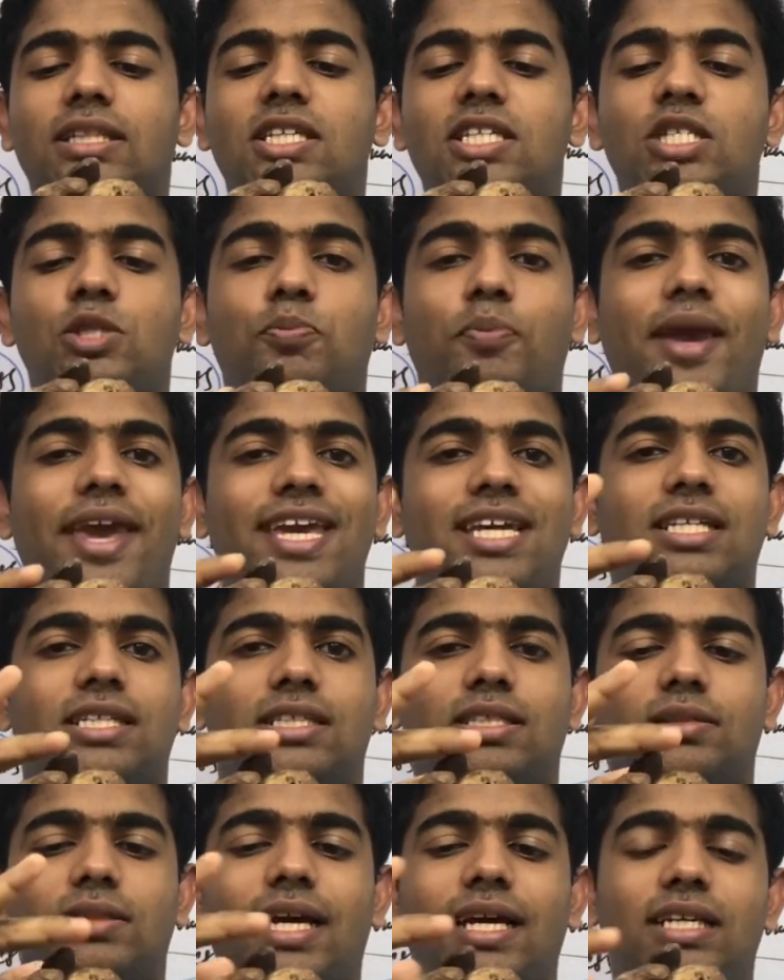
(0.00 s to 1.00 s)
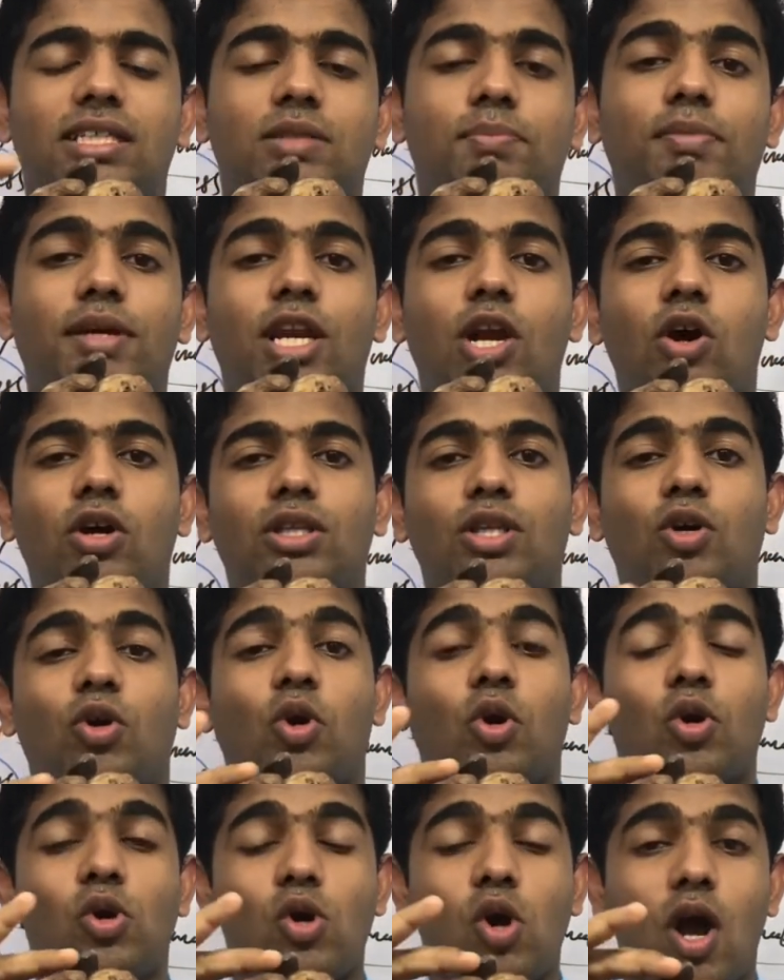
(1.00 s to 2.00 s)
the space that is below the
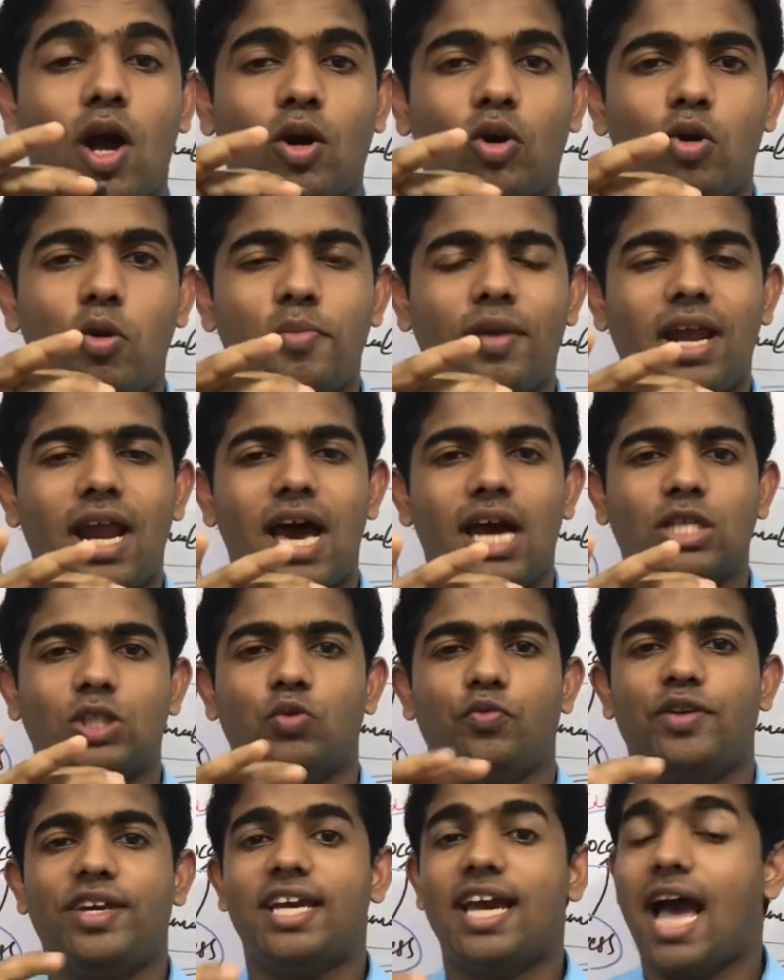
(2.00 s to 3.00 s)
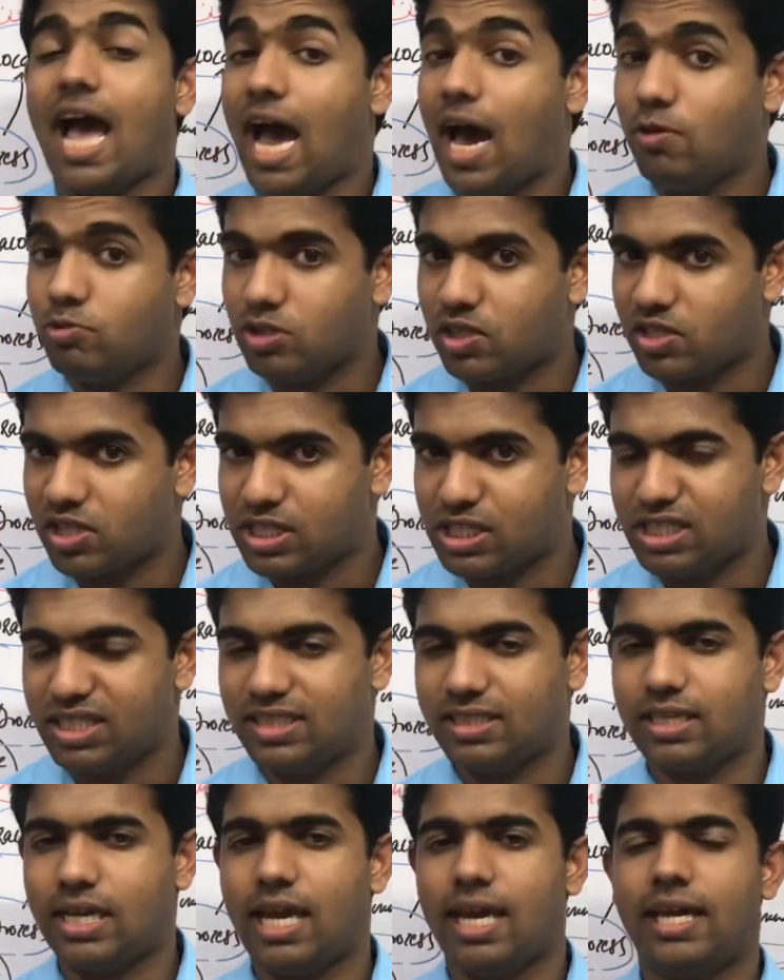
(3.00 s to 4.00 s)
coracoacromial arch, we have structures
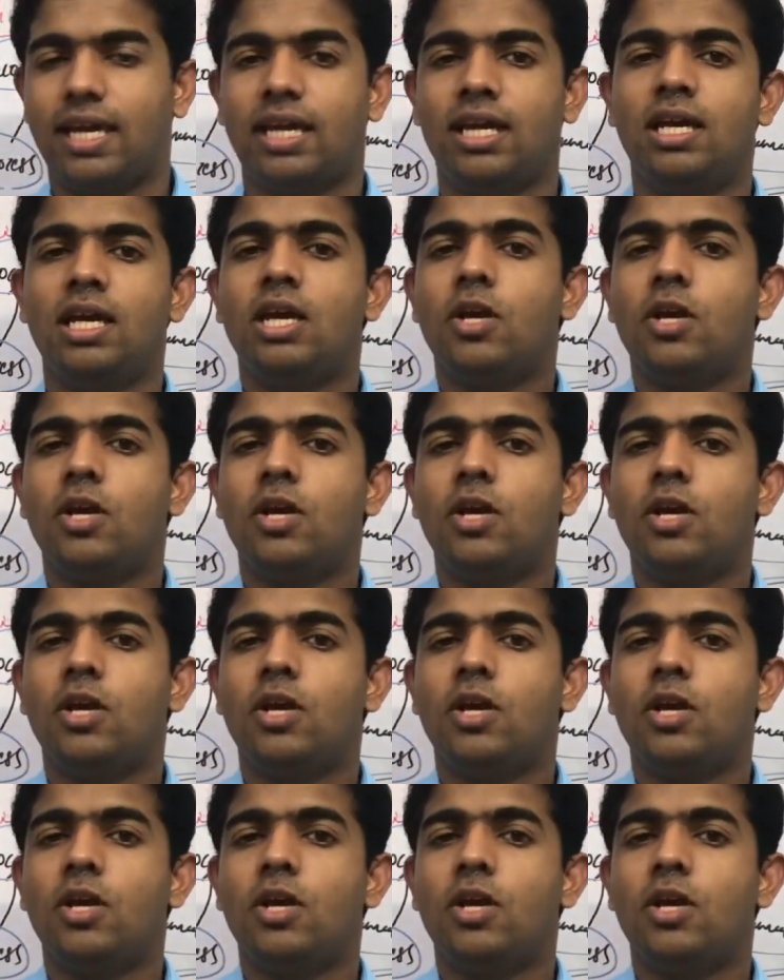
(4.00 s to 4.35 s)
like uh,